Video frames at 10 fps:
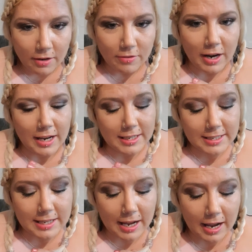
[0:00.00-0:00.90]
right,
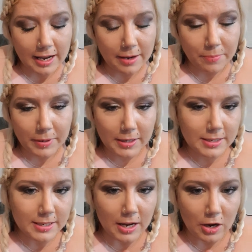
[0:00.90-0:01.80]
I will
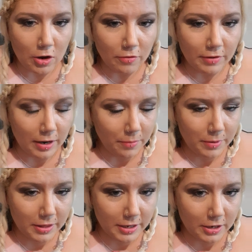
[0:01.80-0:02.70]
start off now
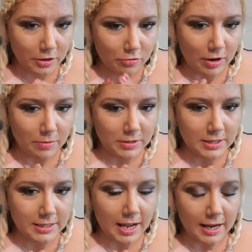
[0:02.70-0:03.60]
with the
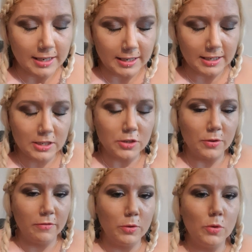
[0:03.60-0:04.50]
grounding technique. So
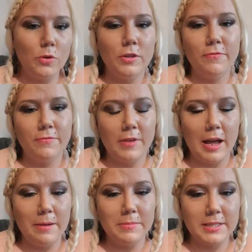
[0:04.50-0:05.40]
if you all
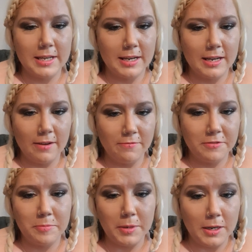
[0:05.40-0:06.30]
sit
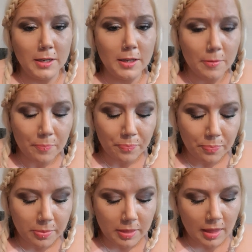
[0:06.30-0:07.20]
comfortable
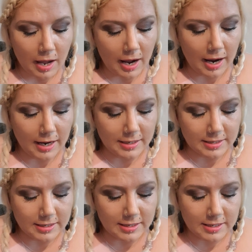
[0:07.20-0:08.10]

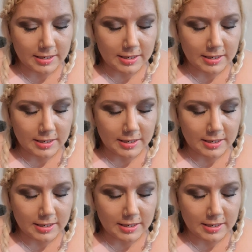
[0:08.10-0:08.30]
and